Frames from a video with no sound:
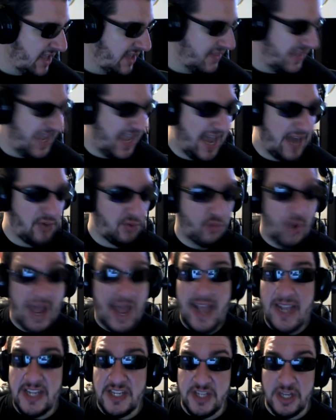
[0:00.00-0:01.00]
They had
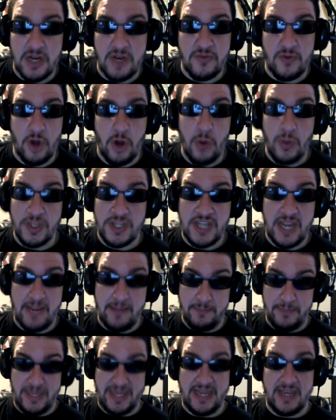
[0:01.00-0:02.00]
Rise, Son of Rome, which I
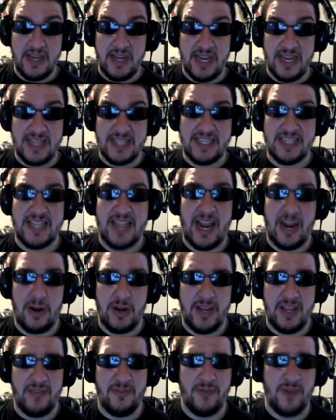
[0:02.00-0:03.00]
beat in its
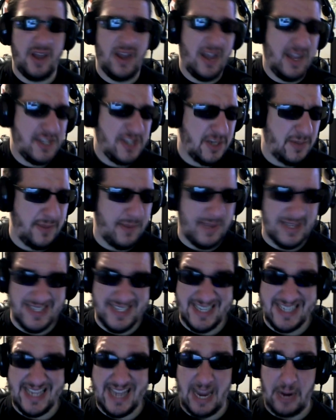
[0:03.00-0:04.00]
entirety. It took me about
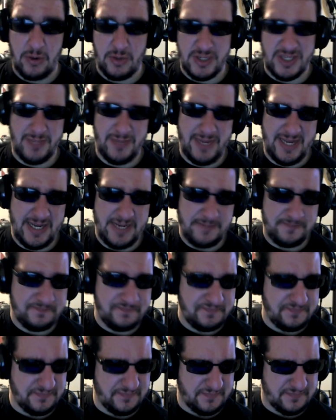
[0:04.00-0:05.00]
6 hours to beat it.
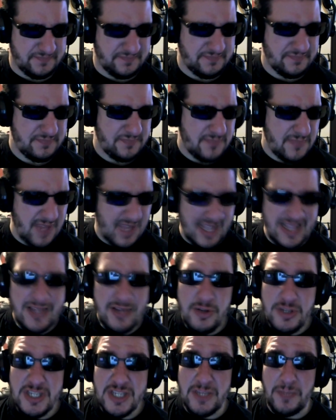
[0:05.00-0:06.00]
A
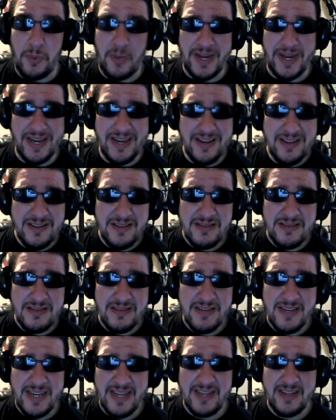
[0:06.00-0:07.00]
little disappointed
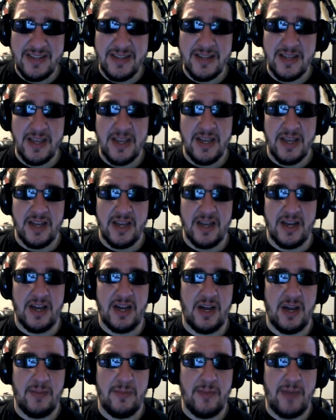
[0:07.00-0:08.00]
in it.
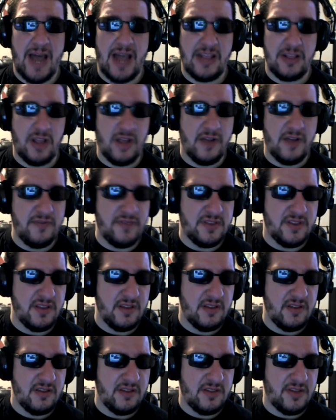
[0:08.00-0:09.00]
I'm
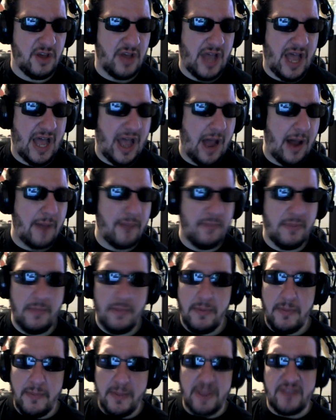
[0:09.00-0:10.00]

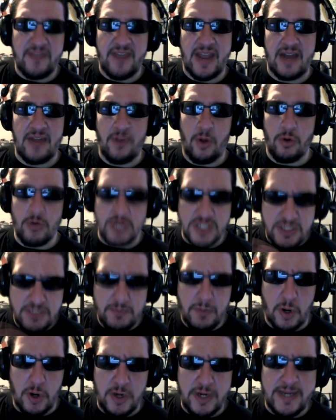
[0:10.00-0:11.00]
a big fan of the whole
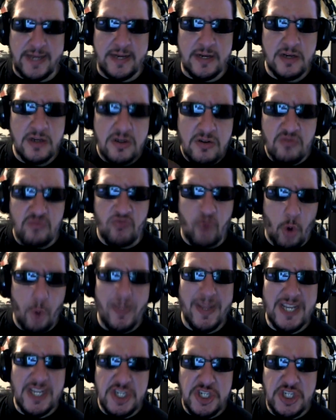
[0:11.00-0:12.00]
Spartan
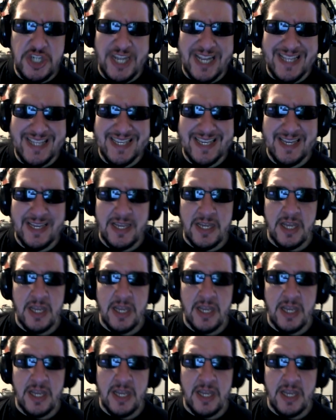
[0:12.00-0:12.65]
Roman shit.